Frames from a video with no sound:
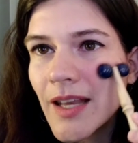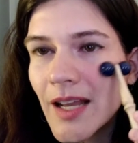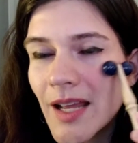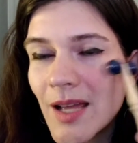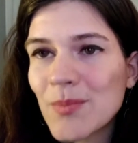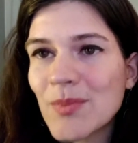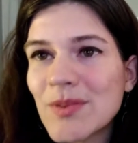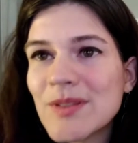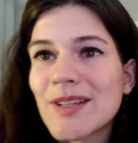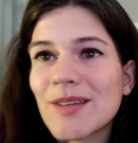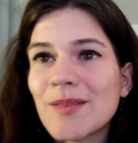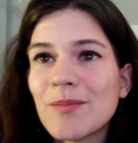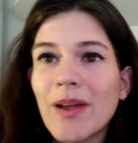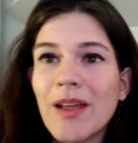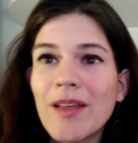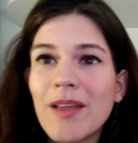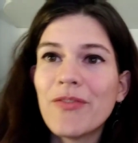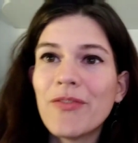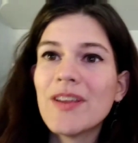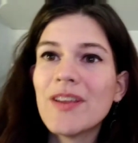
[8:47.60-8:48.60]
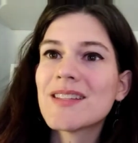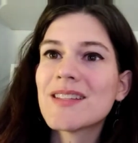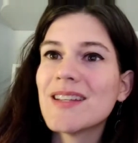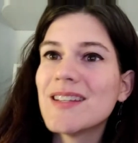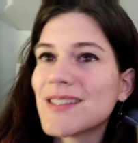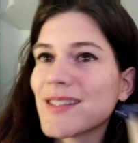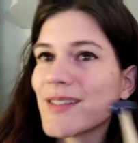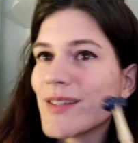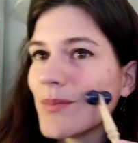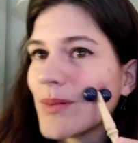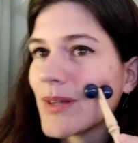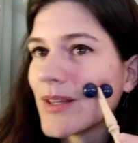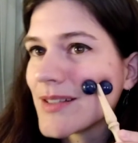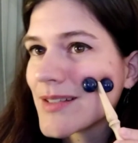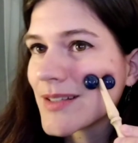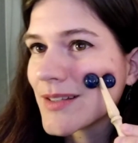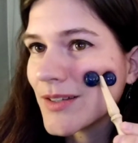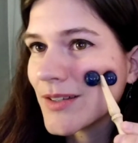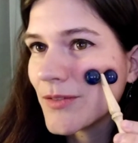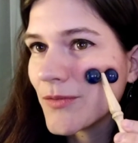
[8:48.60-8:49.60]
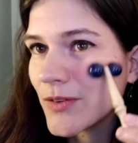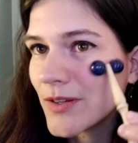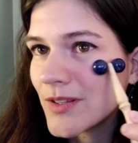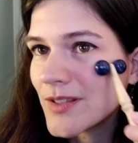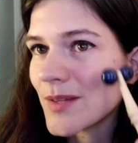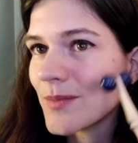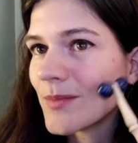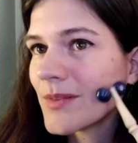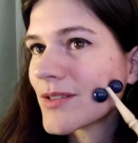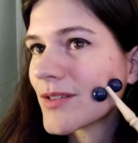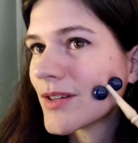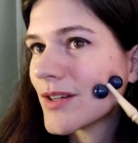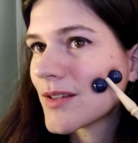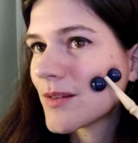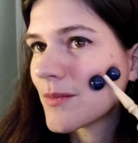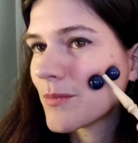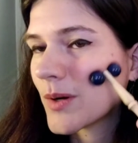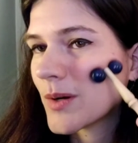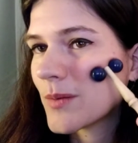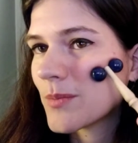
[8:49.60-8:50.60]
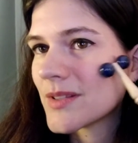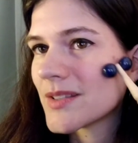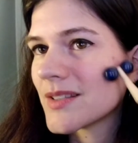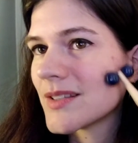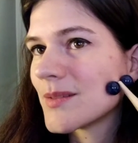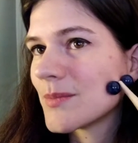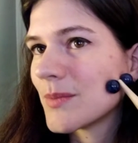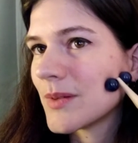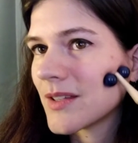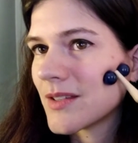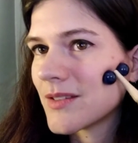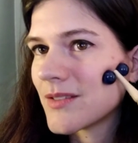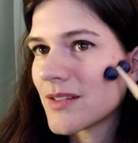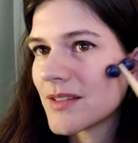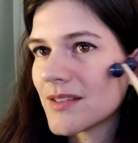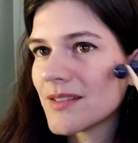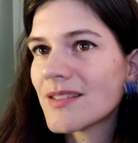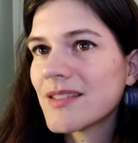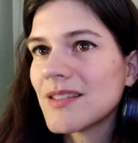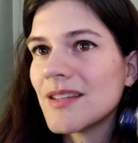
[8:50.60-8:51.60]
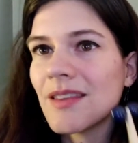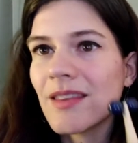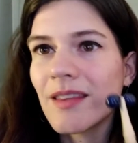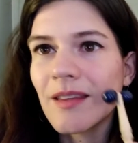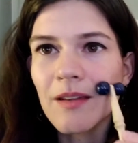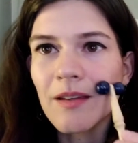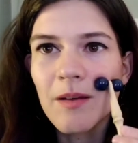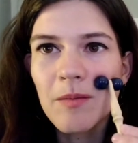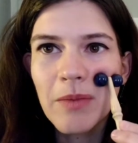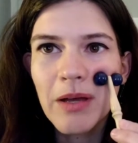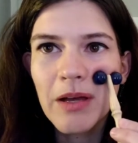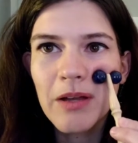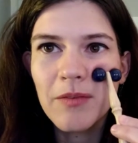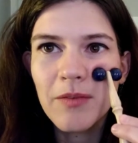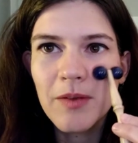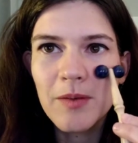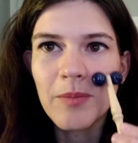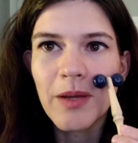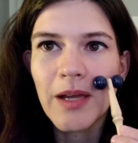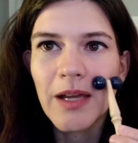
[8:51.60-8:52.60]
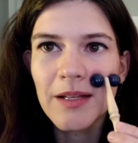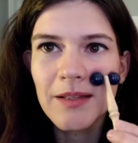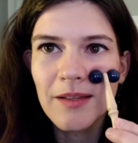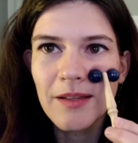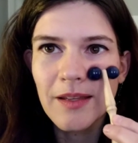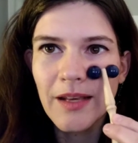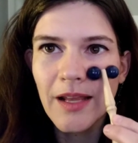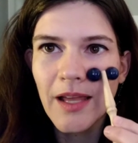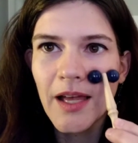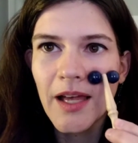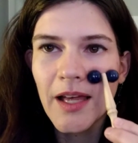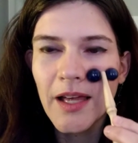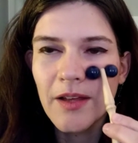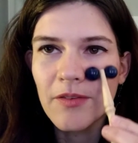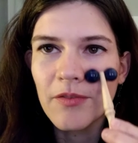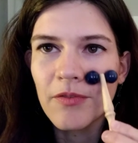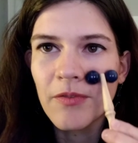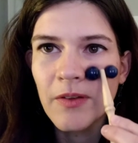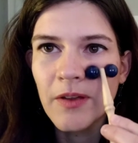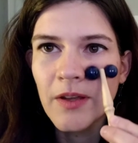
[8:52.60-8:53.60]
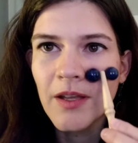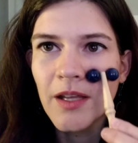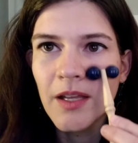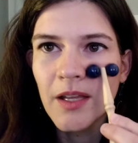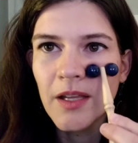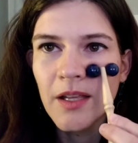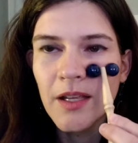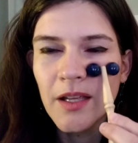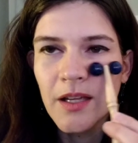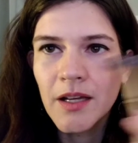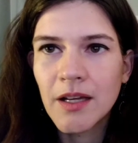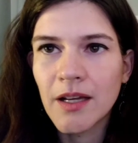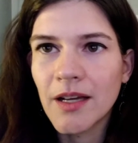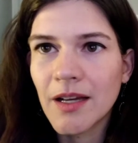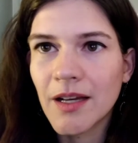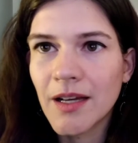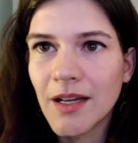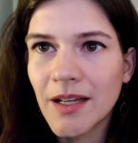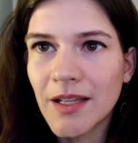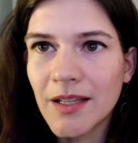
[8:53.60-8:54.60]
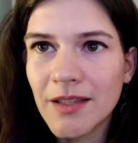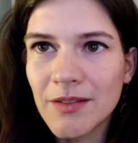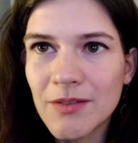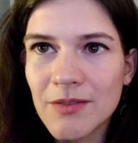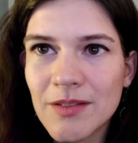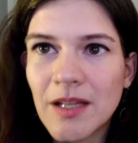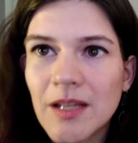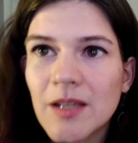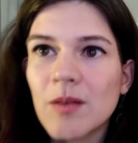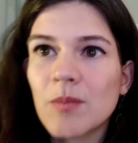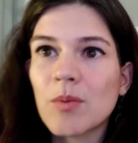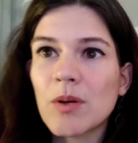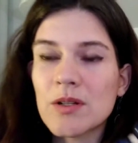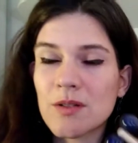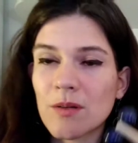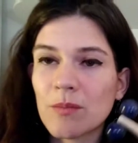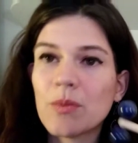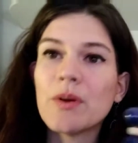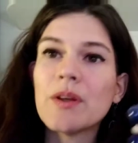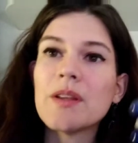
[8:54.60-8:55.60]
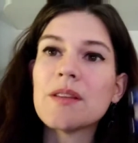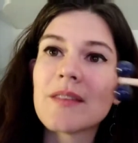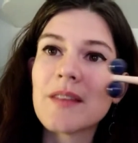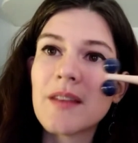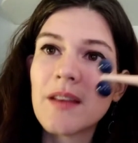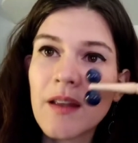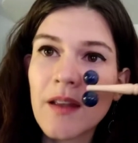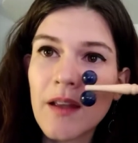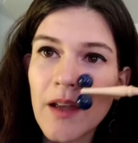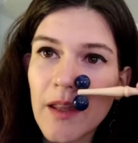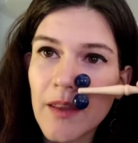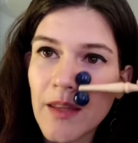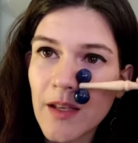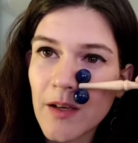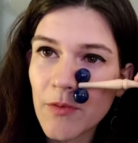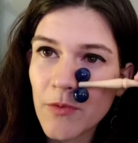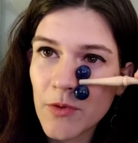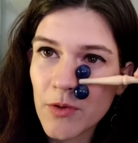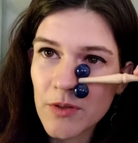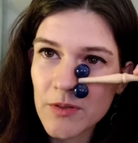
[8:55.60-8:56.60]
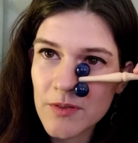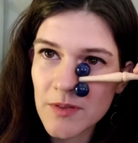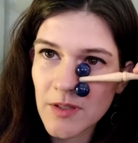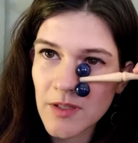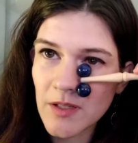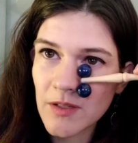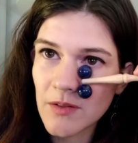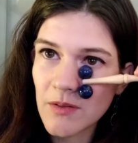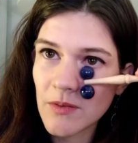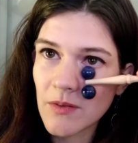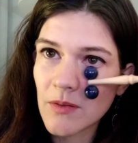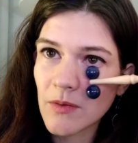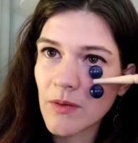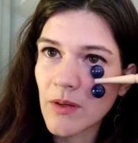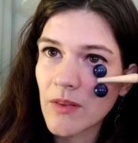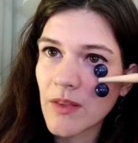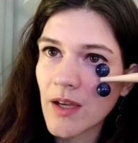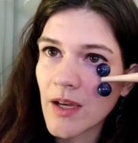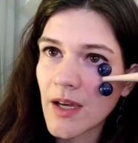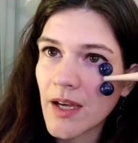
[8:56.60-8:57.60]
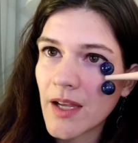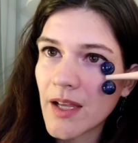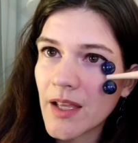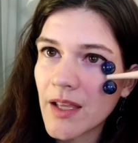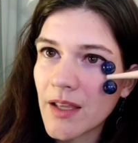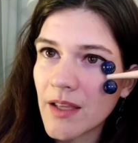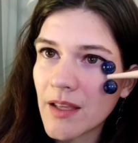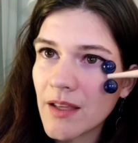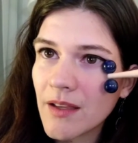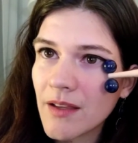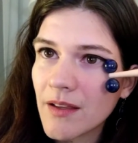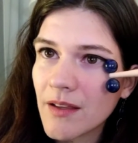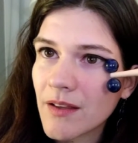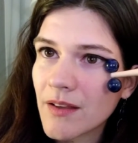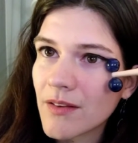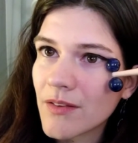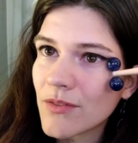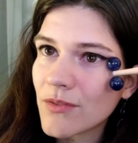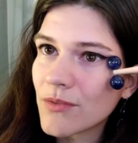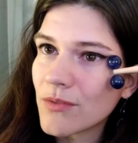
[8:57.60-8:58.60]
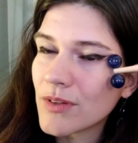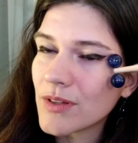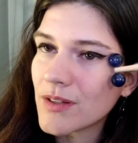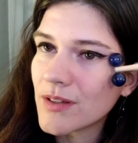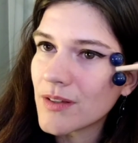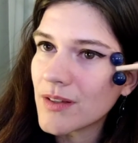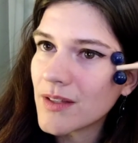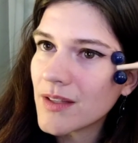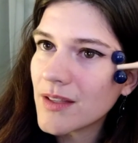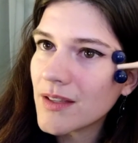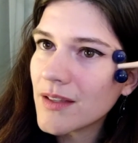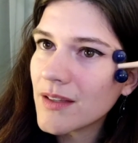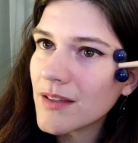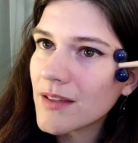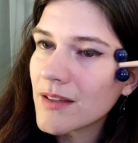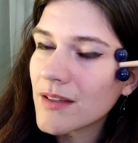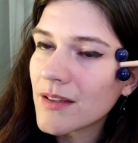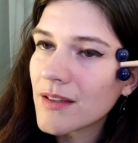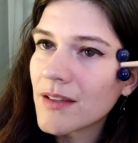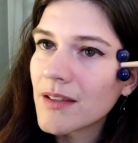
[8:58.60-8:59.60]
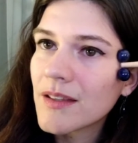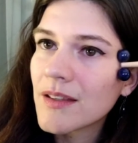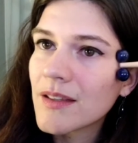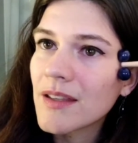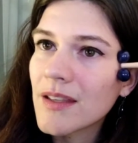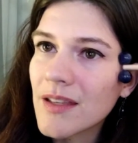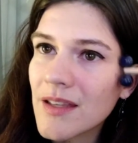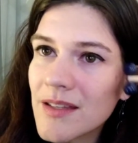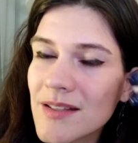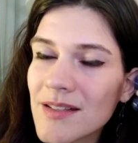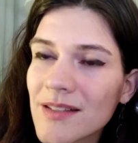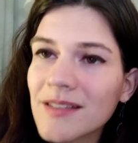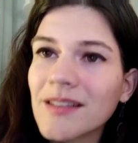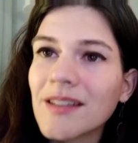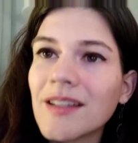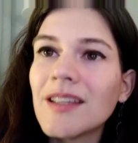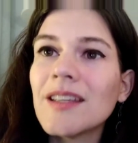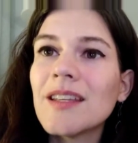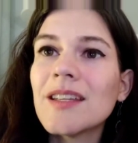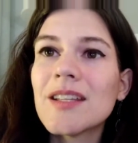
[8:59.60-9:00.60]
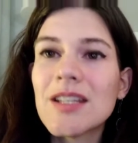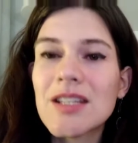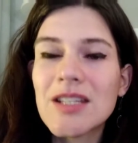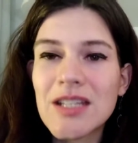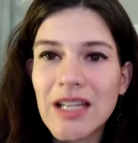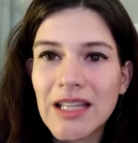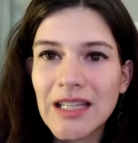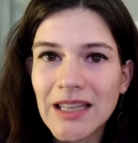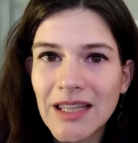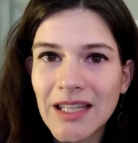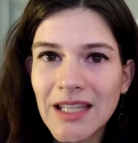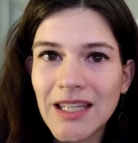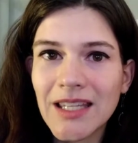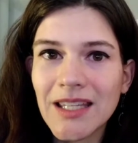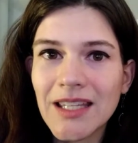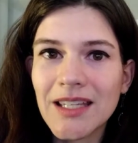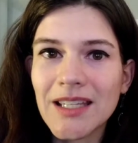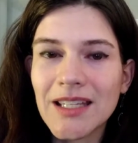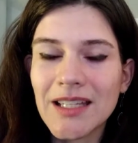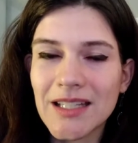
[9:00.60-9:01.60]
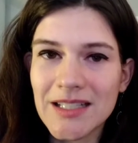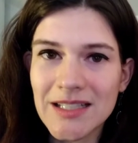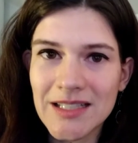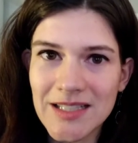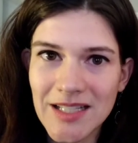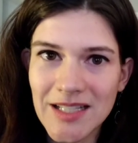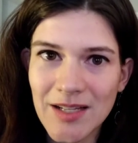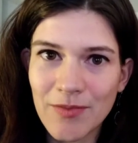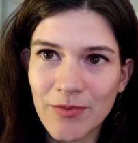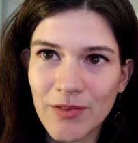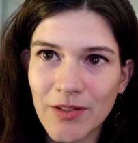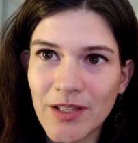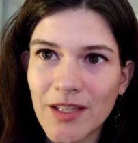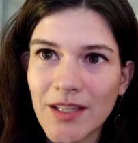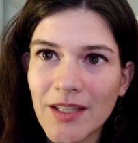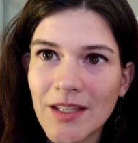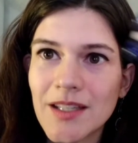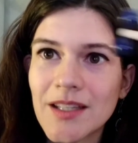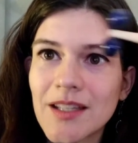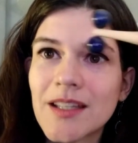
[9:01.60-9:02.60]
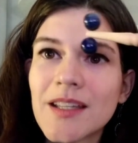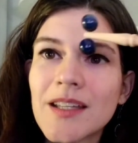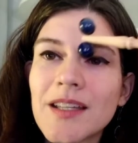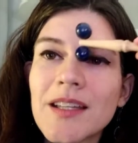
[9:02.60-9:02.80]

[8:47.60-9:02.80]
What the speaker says: That happens on my face easily, but it's good for demonstration purposes because you can see the amount of impact it can have on those acupressure points. And then, of course, you can use it around the eye really easily, gently, and safely.